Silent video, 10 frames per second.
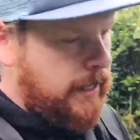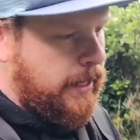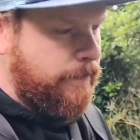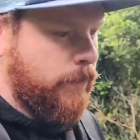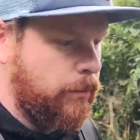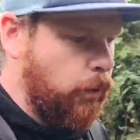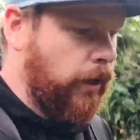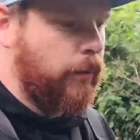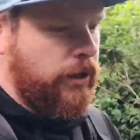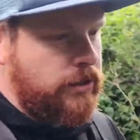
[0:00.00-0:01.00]
But
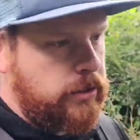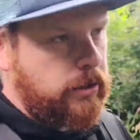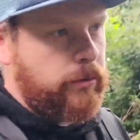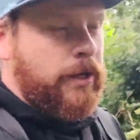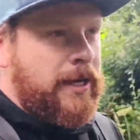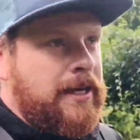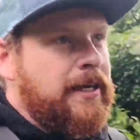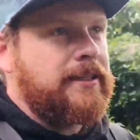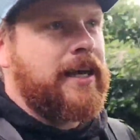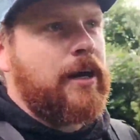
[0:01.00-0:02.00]
what I wanted to do
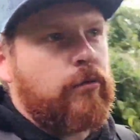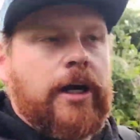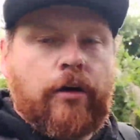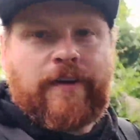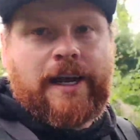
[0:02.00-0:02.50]
is get a reel off